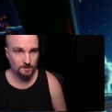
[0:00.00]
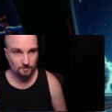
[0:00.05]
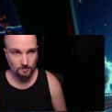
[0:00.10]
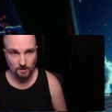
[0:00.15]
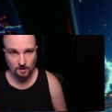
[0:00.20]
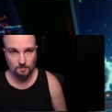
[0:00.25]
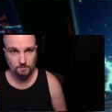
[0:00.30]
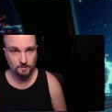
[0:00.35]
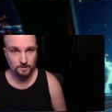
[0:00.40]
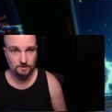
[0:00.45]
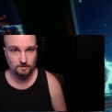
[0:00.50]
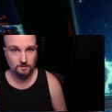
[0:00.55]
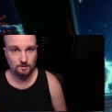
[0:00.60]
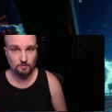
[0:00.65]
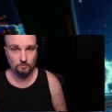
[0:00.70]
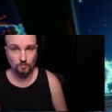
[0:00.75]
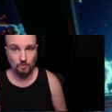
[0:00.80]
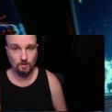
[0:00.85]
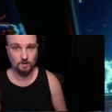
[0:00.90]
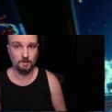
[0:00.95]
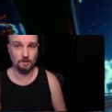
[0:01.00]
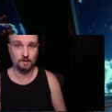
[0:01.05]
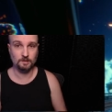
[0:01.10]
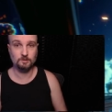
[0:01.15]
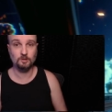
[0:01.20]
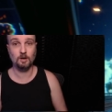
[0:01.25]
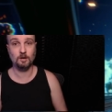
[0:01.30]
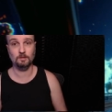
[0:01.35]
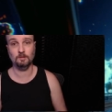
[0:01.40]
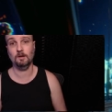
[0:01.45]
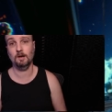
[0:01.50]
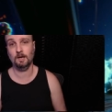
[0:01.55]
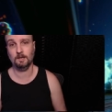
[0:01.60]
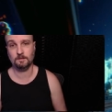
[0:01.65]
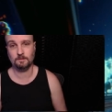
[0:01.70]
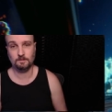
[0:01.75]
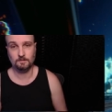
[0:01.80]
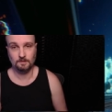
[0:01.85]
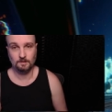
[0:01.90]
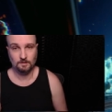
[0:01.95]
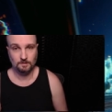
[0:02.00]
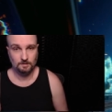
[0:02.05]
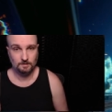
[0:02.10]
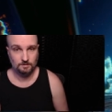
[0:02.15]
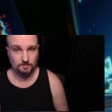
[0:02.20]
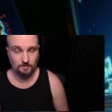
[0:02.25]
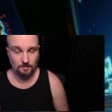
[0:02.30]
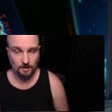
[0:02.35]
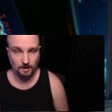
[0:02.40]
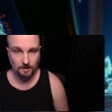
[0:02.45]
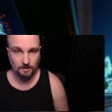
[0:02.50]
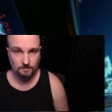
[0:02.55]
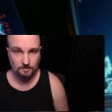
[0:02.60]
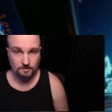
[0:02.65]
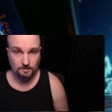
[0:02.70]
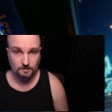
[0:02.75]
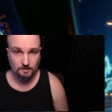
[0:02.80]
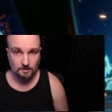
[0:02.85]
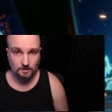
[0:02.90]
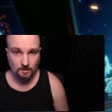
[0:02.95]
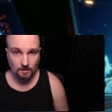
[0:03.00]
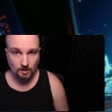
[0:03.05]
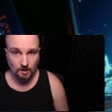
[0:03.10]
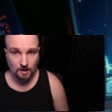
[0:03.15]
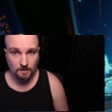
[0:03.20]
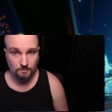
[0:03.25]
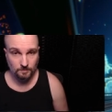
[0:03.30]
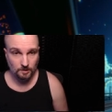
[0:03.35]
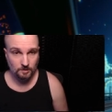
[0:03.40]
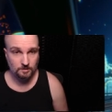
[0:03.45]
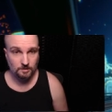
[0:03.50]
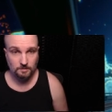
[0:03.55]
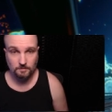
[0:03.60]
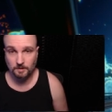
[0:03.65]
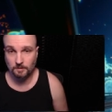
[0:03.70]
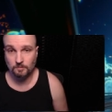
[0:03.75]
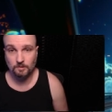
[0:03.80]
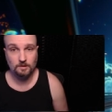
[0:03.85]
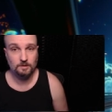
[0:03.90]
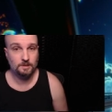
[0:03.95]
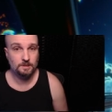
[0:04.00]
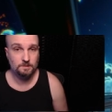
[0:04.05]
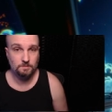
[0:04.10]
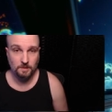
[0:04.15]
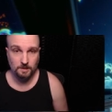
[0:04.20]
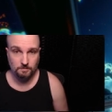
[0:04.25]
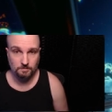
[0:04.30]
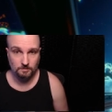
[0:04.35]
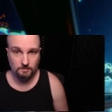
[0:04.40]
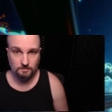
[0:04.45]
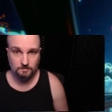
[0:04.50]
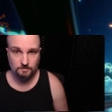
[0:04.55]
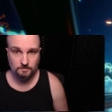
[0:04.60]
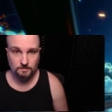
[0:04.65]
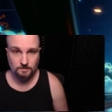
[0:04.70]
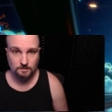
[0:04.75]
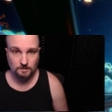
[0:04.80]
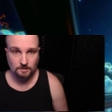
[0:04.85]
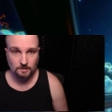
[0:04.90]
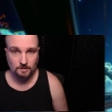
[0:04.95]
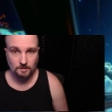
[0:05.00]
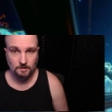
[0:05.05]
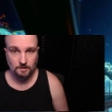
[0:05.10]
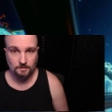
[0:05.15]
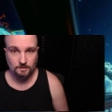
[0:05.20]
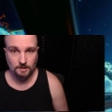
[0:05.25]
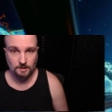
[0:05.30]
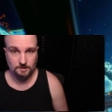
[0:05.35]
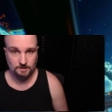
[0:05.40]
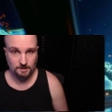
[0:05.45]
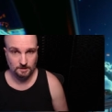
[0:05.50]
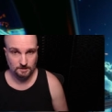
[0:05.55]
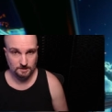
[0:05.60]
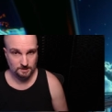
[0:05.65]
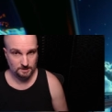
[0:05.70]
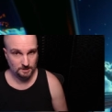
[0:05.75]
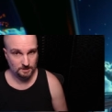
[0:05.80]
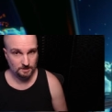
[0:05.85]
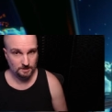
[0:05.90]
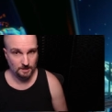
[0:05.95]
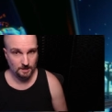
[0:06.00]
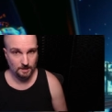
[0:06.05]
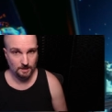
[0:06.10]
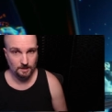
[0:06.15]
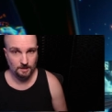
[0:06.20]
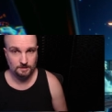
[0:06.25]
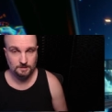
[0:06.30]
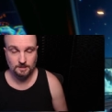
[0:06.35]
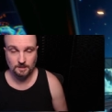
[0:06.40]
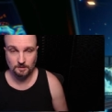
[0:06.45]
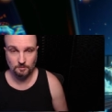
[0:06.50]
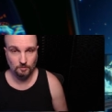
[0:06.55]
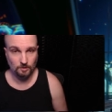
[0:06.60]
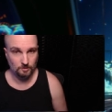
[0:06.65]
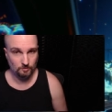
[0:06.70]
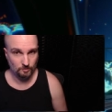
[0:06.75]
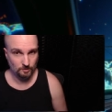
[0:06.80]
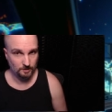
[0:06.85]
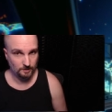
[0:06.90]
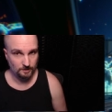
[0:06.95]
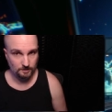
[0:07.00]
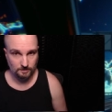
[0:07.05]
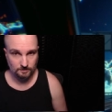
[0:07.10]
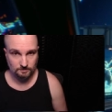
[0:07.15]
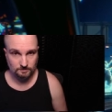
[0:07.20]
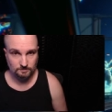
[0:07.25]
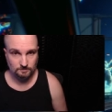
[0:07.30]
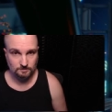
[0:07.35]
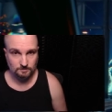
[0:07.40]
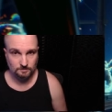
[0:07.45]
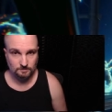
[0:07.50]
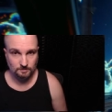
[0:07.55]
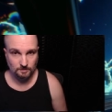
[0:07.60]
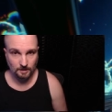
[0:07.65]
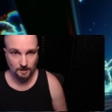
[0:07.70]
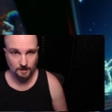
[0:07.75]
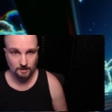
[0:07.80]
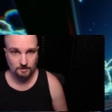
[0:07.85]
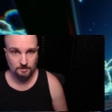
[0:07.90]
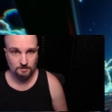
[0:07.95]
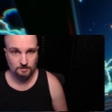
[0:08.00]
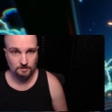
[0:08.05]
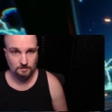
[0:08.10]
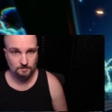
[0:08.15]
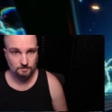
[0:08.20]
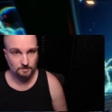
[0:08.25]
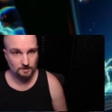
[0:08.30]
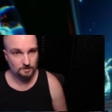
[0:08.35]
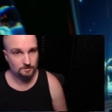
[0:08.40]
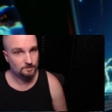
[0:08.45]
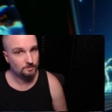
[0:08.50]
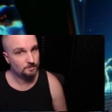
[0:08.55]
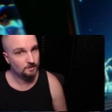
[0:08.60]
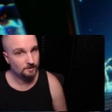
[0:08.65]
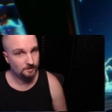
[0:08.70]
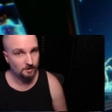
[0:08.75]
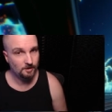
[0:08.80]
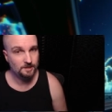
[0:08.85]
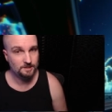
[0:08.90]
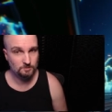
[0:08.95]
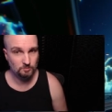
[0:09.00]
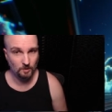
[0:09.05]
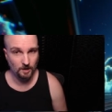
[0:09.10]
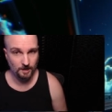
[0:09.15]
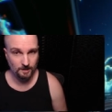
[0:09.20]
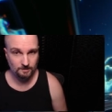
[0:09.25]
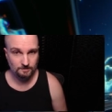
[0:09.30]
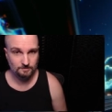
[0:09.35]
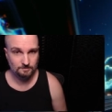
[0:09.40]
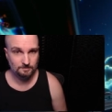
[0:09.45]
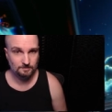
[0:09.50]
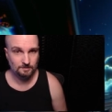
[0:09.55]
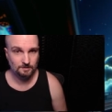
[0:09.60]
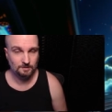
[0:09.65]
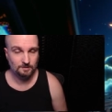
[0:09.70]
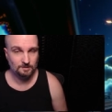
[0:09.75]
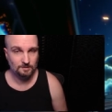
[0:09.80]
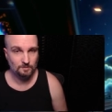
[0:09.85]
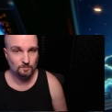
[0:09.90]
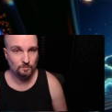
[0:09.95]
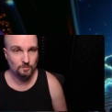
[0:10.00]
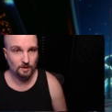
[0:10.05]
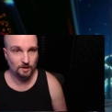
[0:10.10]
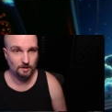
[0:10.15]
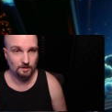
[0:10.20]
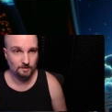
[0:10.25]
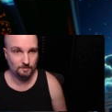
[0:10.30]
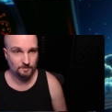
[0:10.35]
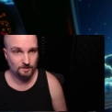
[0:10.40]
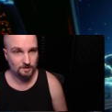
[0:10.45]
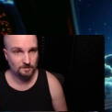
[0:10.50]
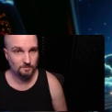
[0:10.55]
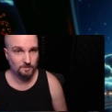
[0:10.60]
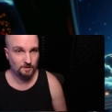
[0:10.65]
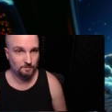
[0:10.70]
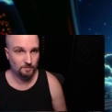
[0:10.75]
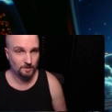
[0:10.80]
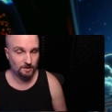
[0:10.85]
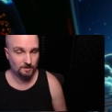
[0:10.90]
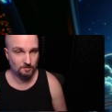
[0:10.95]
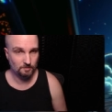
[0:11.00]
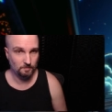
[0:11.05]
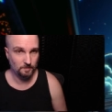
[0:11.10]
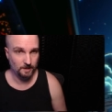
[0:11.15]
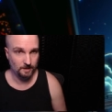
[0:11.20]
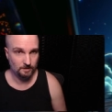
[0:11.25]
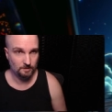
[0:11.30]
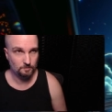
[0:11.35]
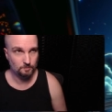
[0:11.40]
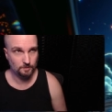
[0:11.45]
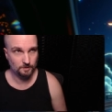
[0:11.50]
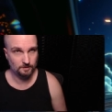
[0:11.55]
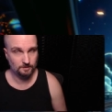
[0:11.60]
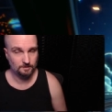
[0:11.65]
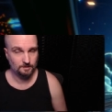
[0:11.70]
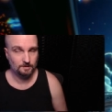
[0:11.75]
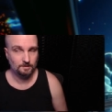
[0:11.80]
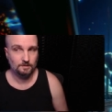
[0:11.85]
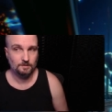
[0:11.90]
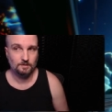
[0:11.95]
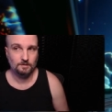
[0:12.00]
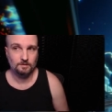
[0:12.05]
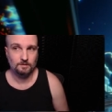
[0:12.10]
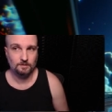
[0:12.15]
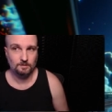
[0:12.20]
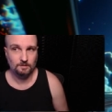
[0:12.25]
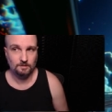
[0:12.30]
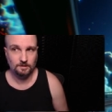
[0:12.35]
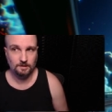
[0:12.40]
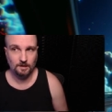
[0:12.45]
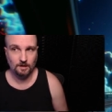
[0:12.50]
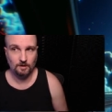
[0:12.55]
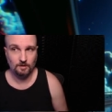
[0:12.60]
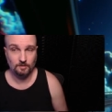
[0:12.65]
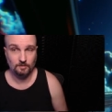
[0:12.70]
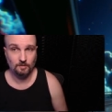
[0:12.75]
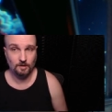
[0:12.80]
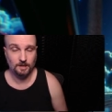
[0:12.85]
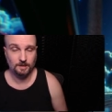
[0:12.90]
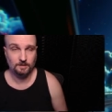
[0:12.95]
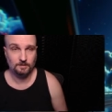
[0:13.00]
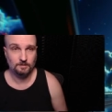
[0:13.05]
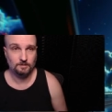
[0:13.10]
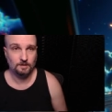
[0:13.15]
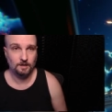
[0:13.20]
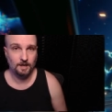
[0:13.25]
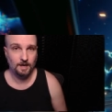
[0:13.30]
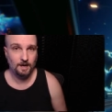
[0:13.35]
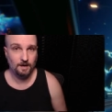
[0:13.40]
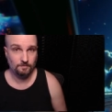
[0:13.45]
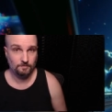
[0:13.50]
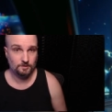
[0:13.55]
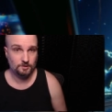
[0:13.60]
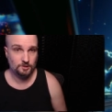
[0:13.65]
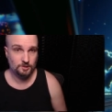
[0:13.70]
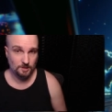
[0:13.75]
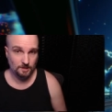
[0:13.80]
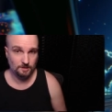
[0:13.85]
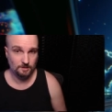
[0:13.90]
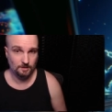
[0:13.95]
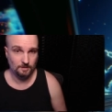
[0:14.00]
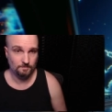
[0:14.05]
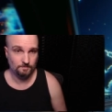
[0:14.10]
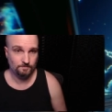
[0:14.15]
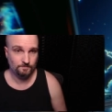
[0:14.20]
my opinion on what I don't like, right? I'm not going to be one of these people that is going to sit there and tell you what you want to hear, right? I'll do it in a nice way, but I'm not going to be a bugger about it. But, you know, like, I have to share that.